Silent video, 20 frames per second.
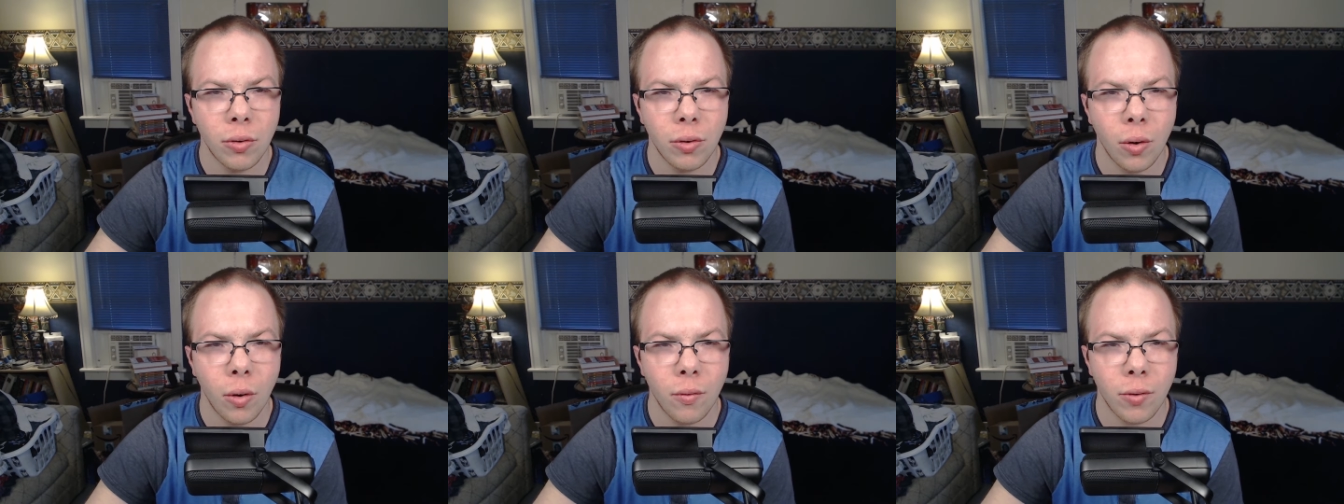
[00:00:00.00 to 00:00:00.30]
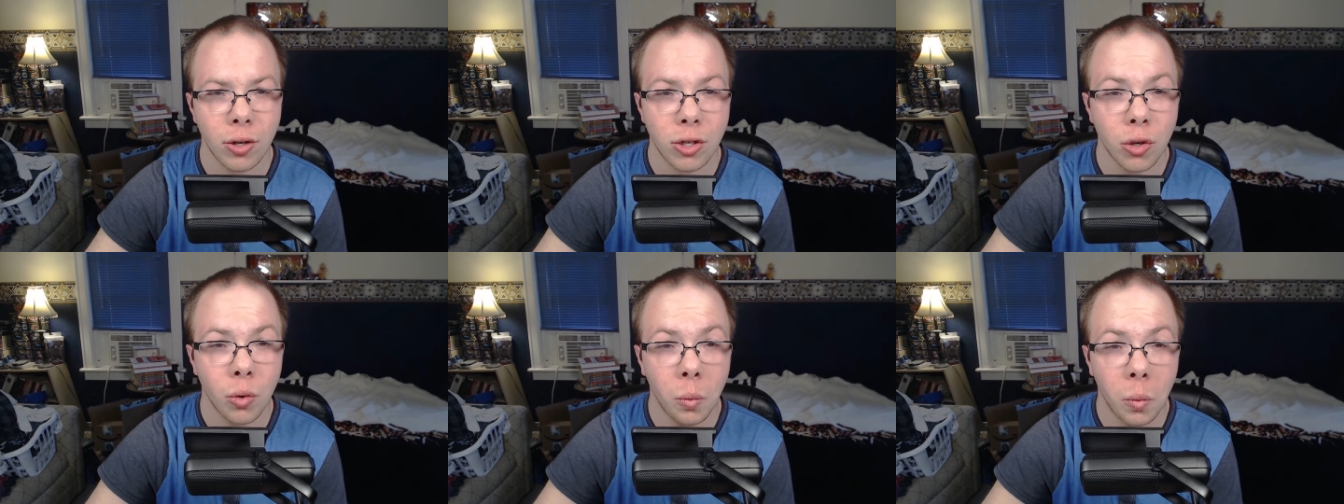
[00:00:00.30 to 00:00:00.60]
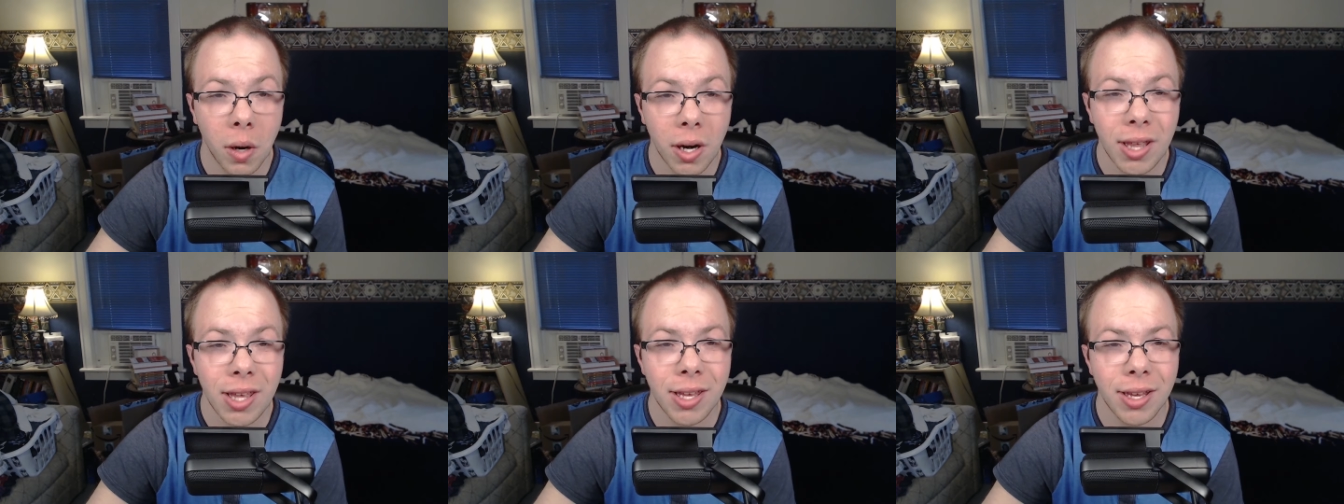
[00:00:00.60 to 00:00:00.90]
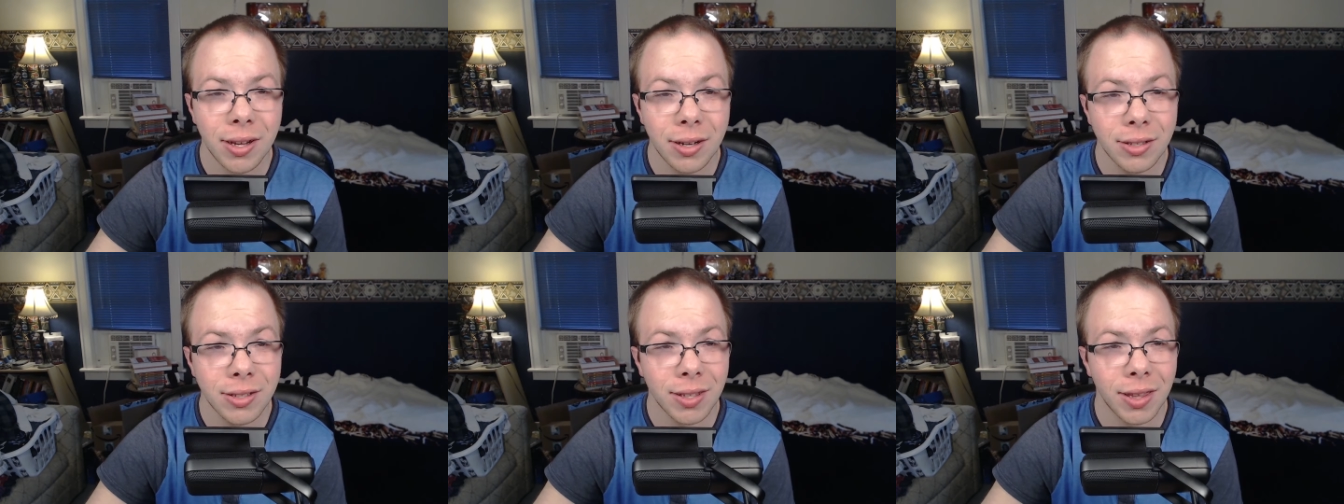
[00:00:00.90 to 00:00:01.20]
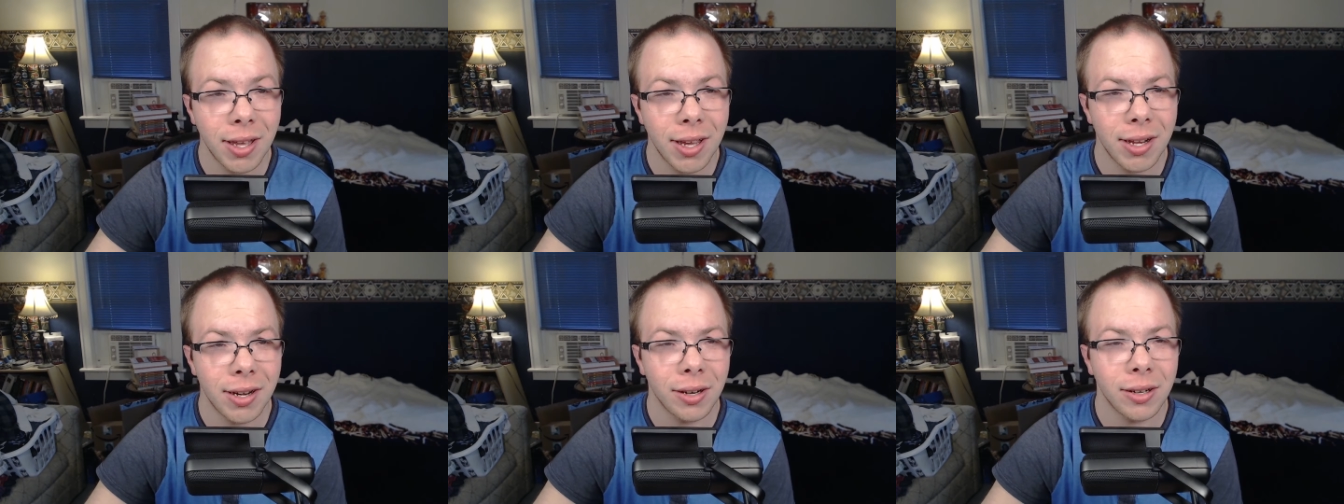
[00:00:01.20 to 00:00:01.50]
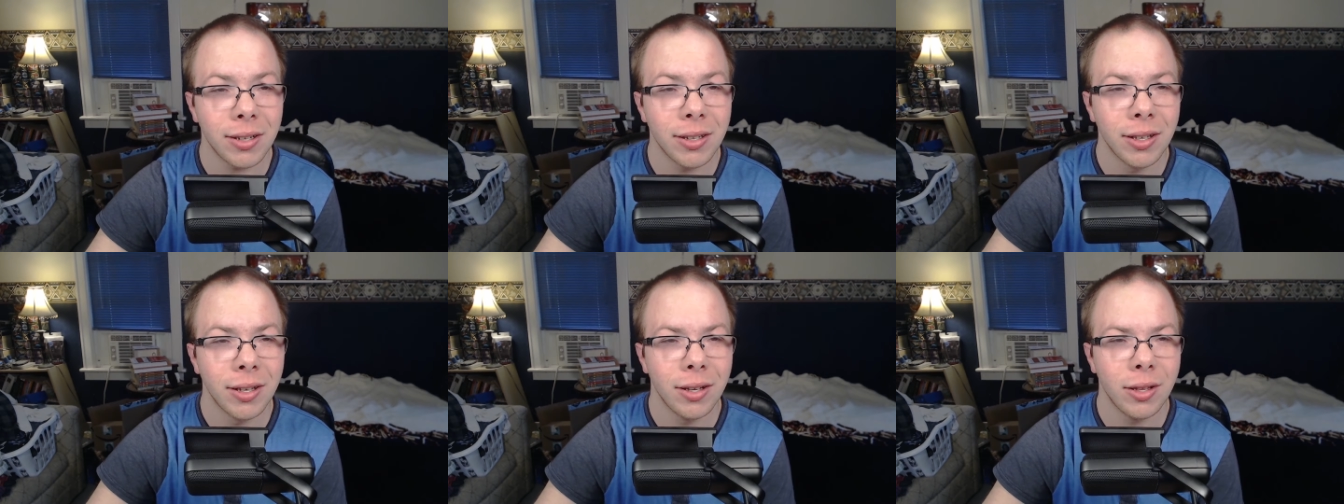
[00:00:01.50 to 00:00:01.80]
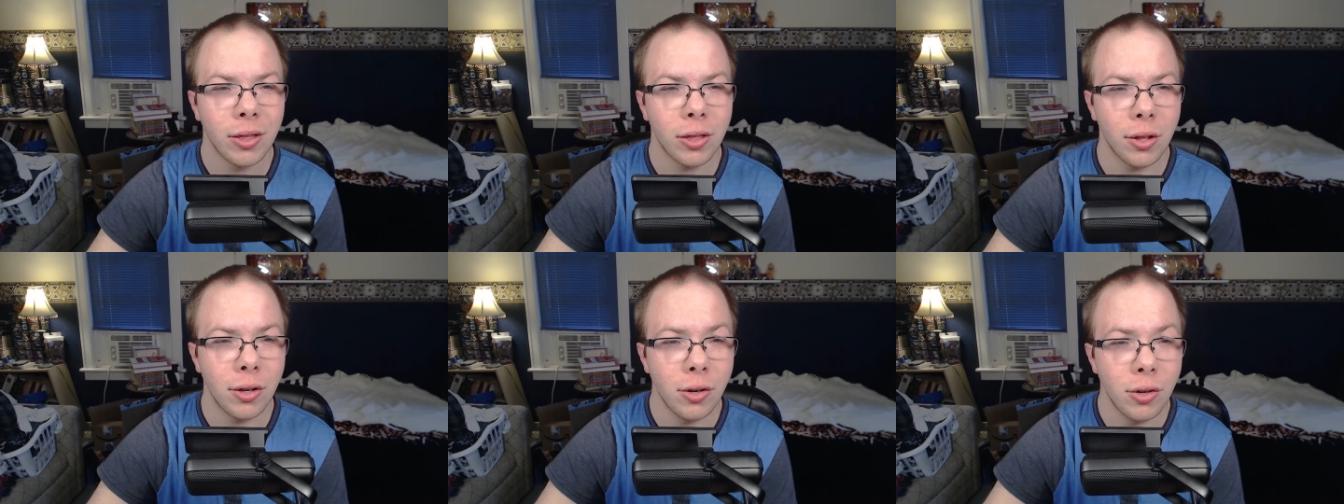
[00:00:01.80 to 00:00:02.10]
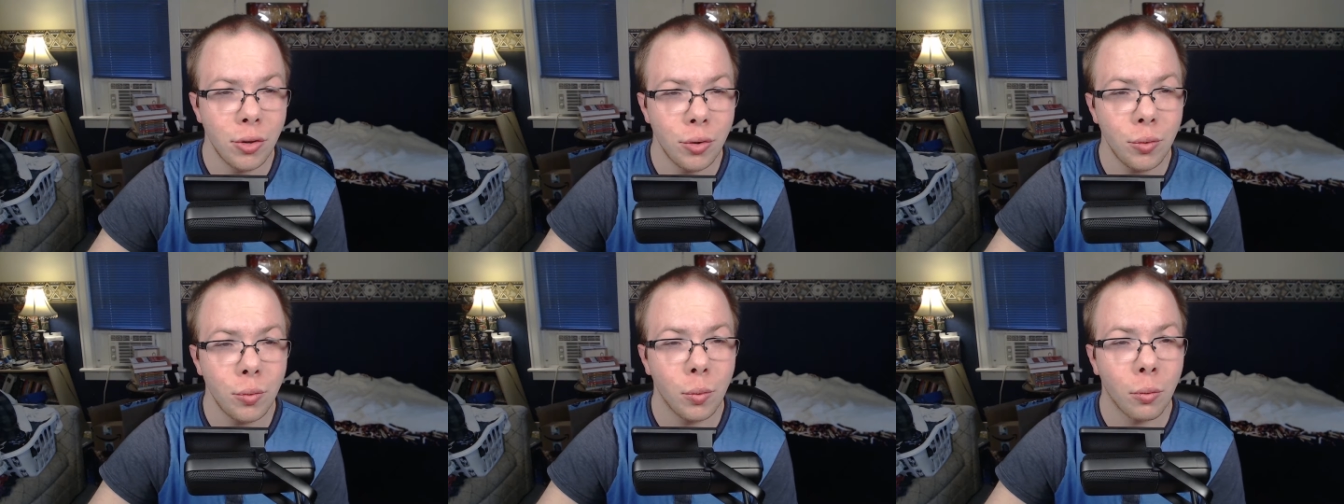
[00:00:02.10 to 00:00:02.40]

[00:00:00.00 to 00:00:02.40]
over 20 years later, the new